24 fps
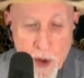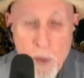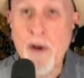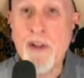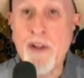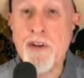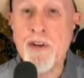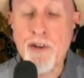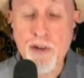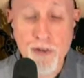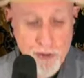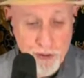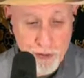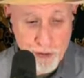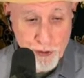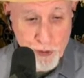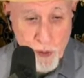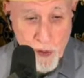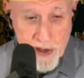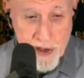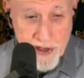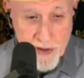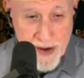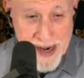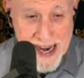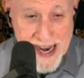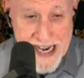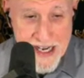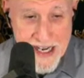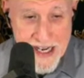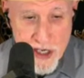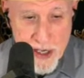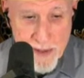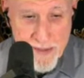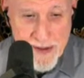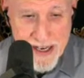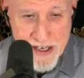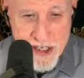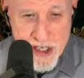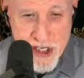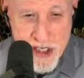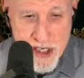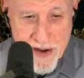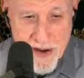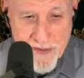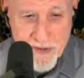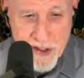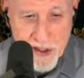When the destroyer HMS
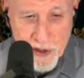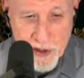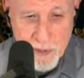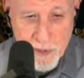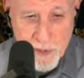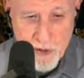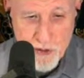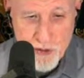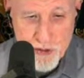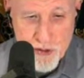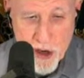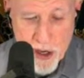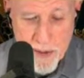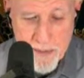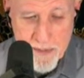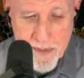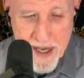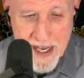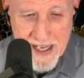Sheffield was struck